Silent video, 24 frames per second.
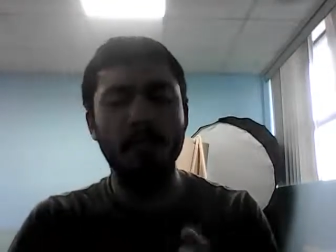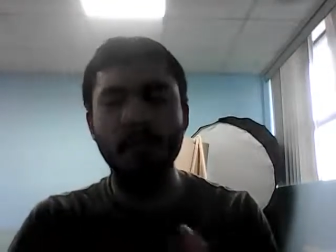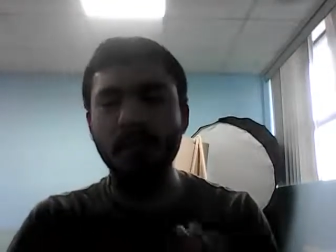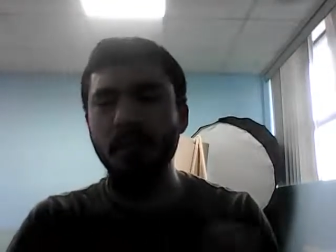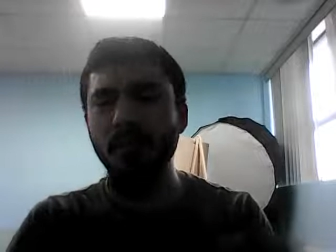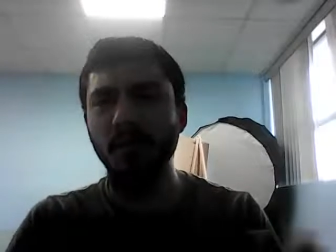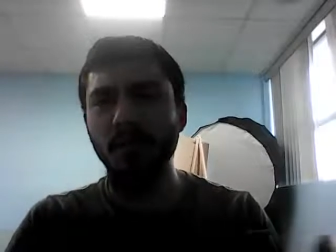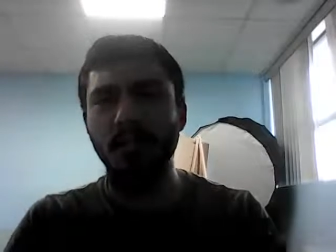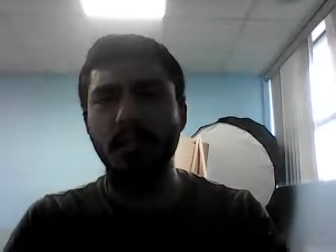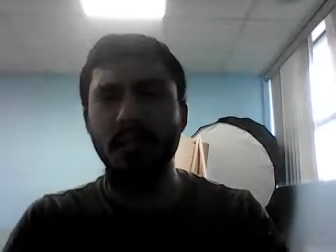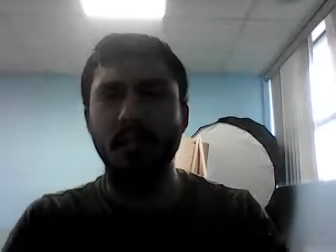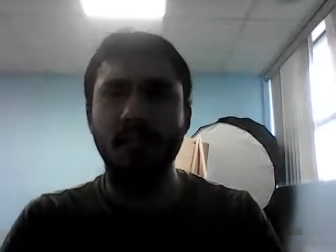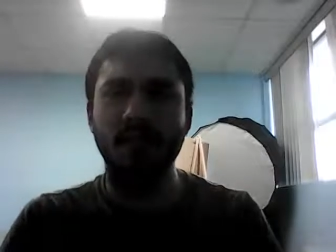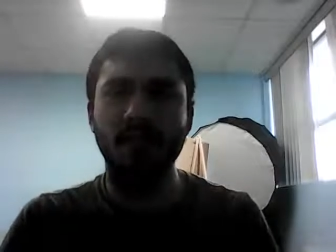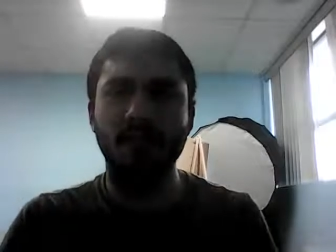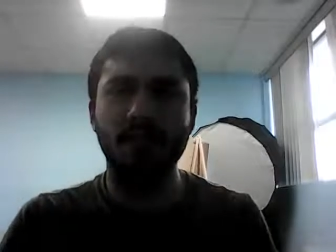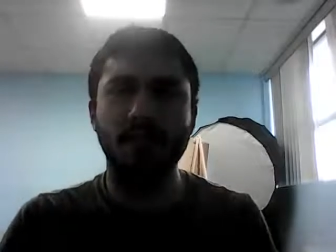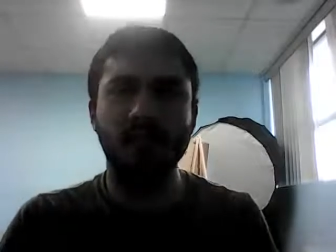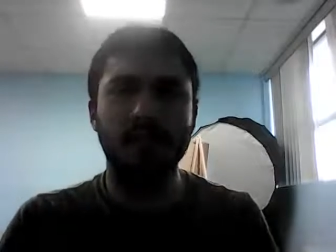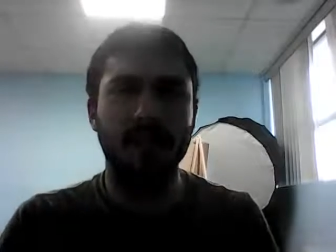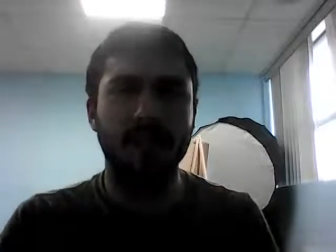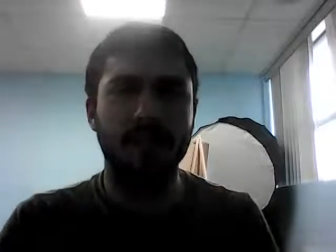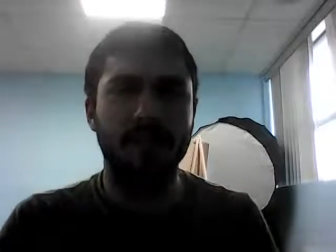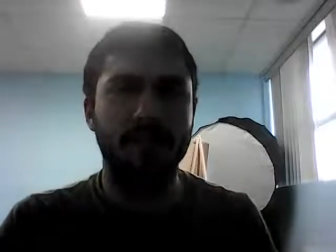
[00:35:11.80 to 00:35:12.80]
people in jail
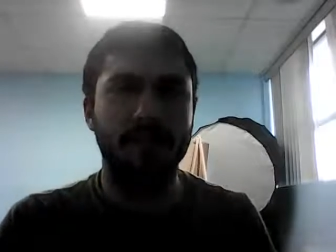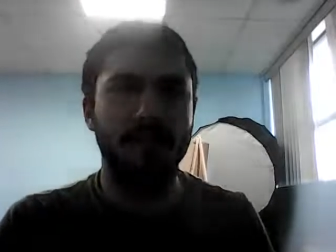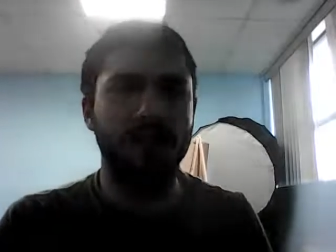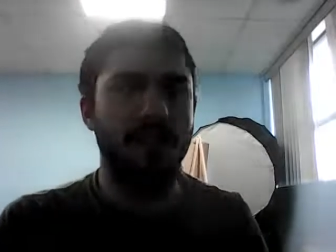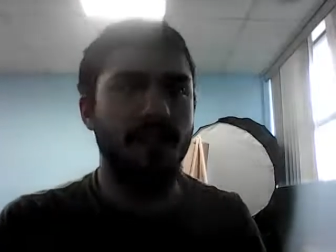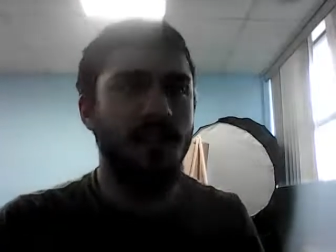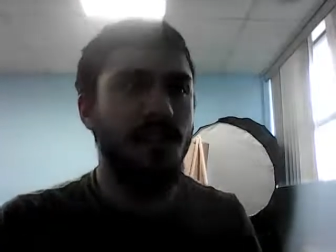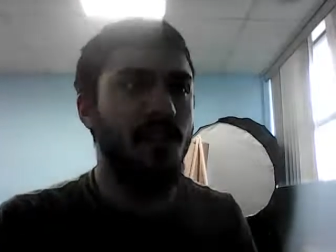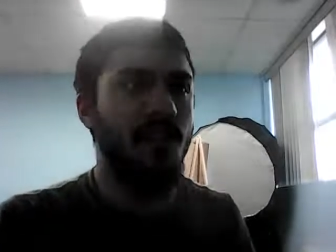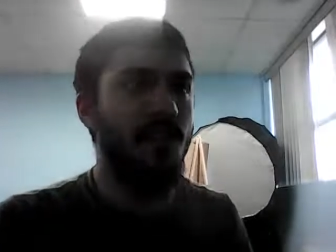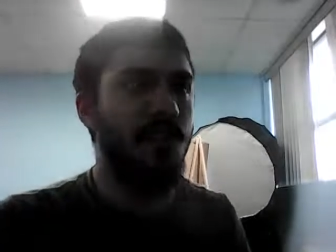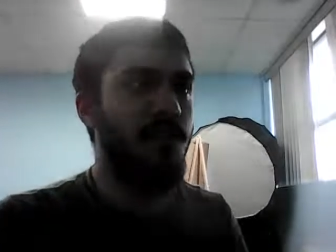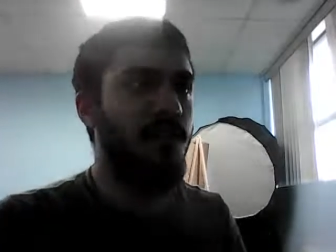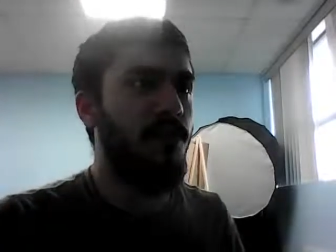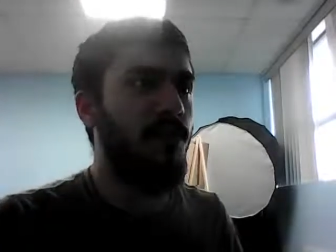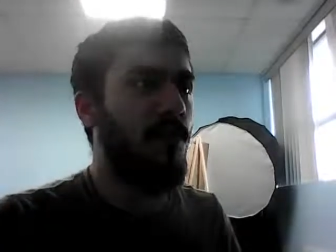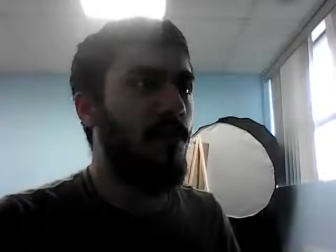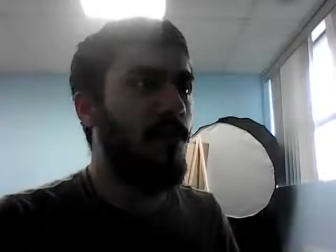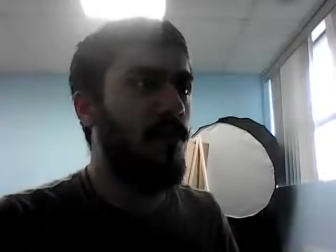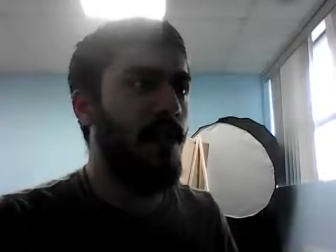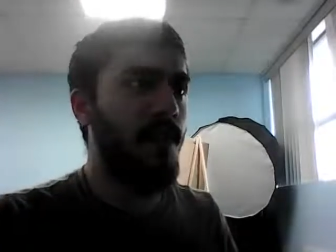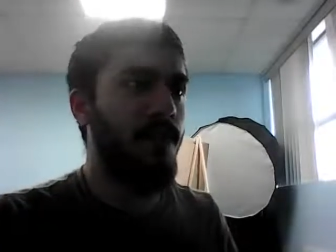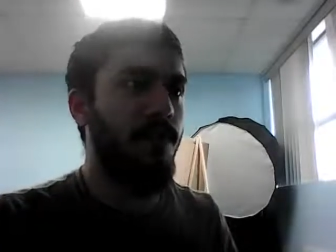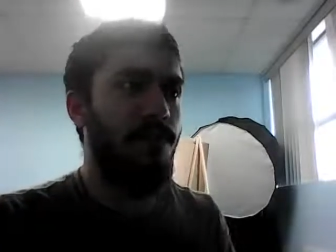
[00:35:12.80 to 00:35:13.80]
for like 50 years of
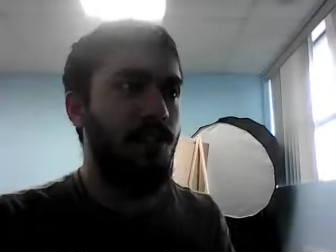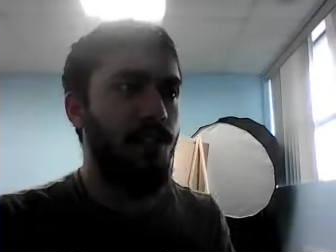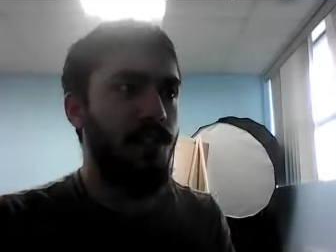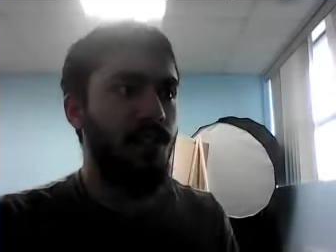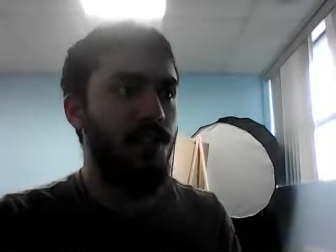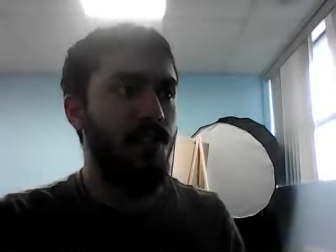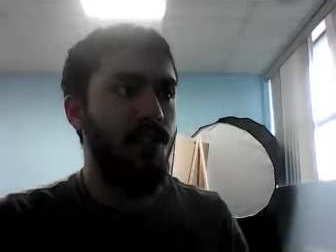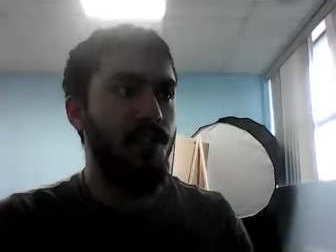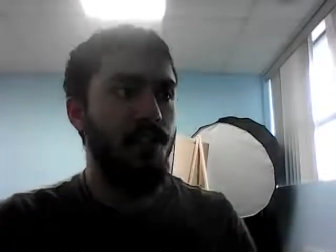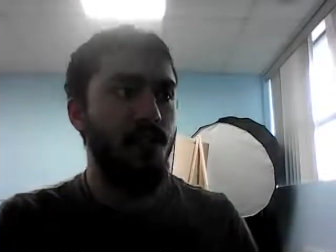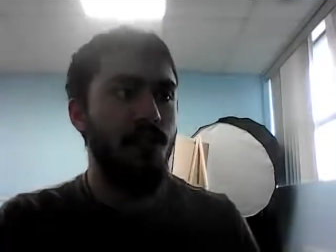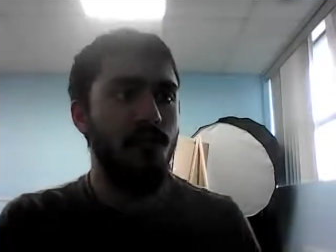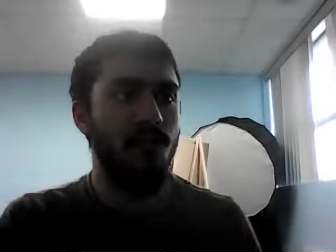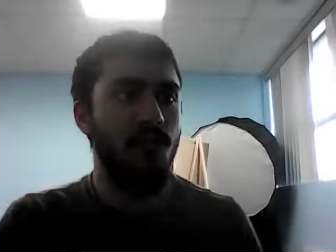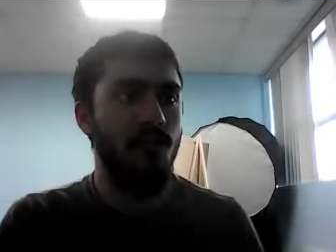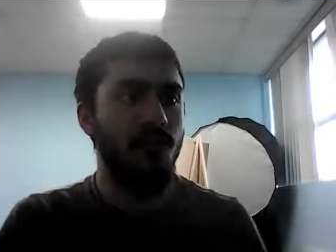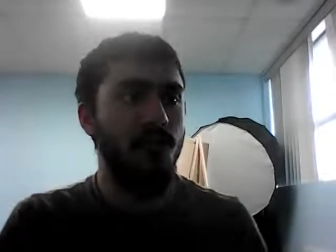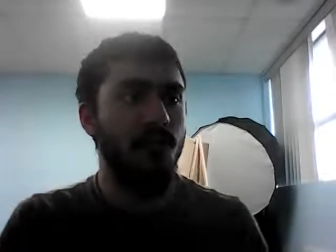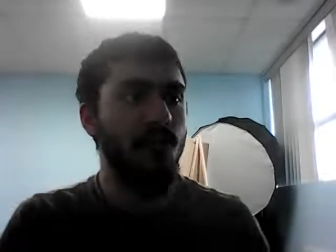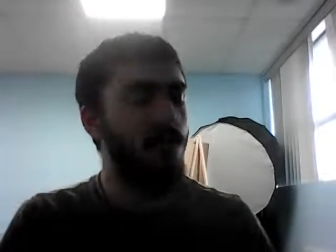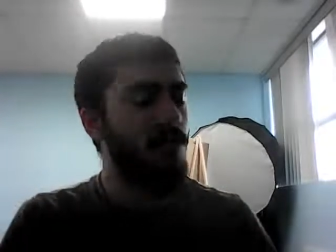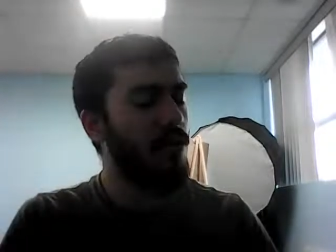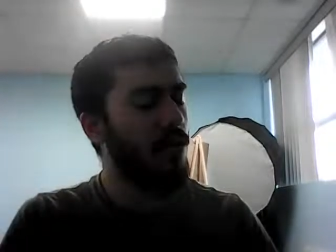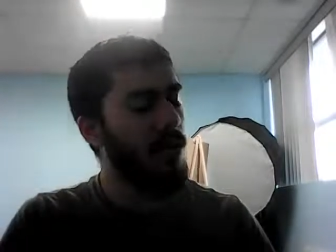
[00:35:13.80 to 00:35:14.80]
their life just because they stole
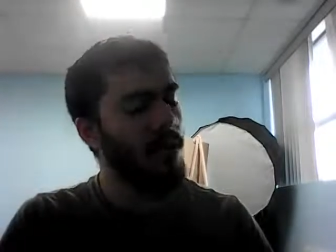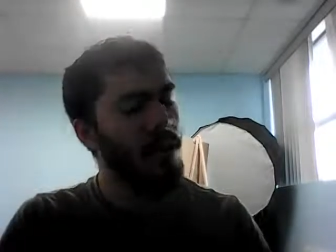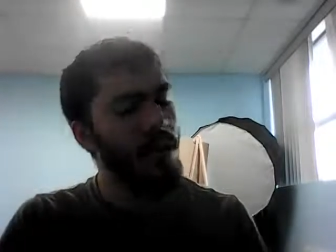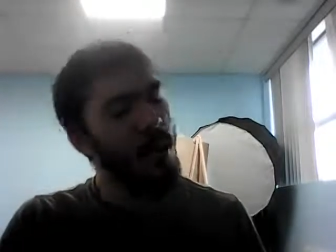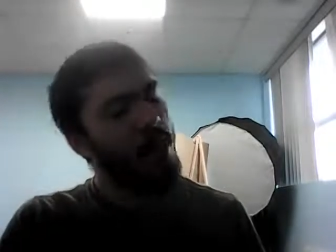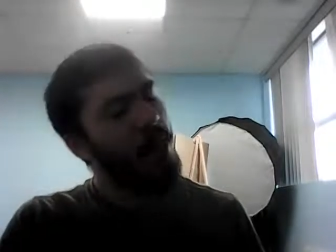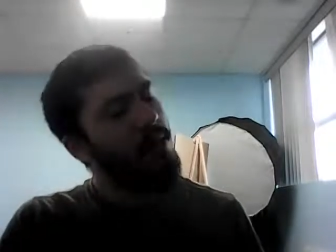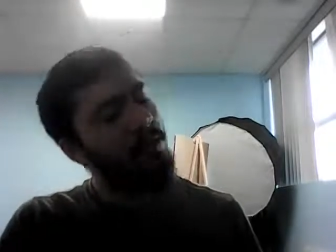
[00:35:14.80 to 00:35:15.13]
something.